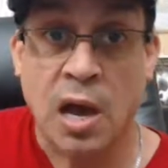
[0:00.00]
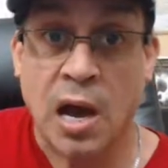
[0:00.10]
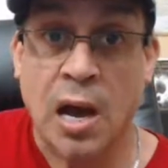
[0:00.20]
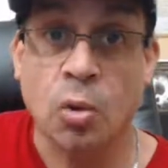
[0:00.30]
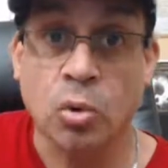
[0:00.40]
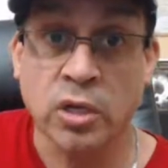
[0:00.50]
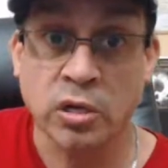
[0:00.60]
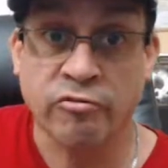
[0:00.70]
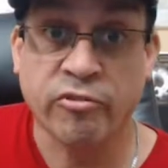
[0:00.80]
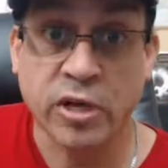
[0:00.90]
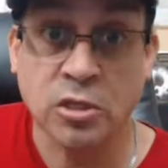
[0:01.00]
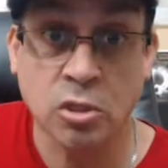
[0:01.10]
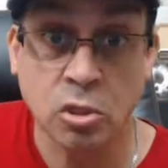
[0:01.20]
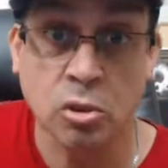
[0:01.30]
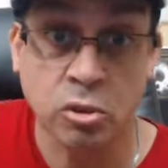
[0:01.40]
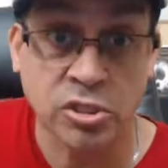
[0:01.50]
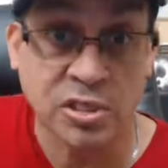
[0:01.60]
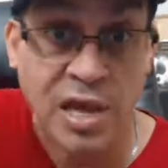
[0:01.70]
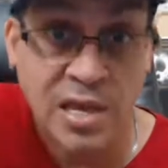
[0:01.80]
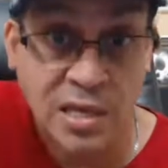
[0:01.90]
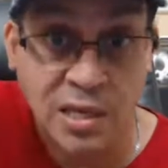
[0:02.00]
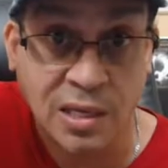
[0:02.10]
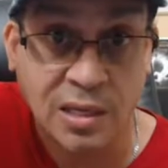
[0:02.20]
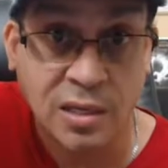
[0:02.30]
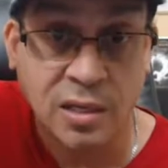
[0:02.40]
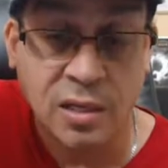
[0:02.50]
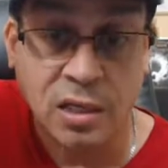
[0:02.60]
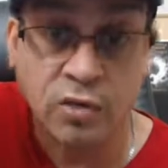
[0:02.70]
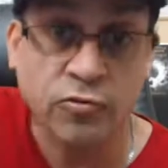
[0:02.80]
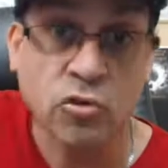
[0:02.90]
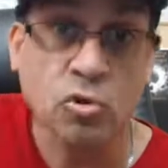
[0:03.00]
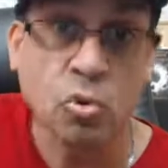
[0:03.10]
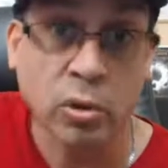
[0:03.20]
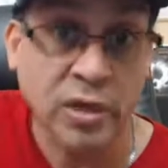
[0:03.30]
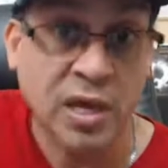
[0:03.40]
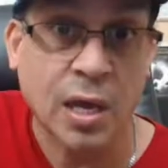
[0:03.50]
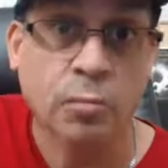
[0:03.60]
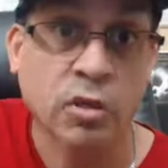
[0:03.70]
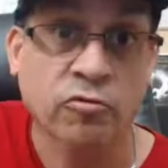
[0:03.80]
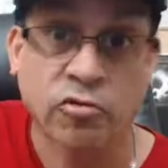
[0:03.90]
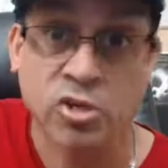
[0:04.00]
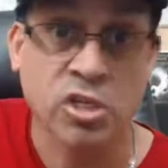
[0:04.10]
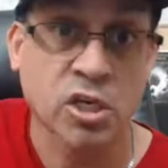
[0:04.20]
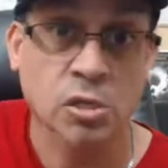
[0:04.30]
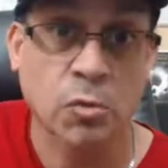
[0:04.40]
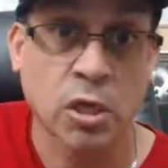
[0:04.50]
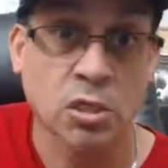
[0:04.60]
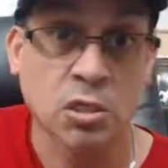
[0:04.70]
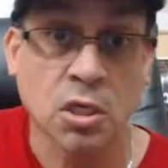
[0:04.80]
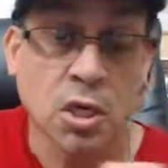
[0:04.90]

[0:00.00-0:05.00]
How would it affect your psyche if you weren't gambling for 6 months?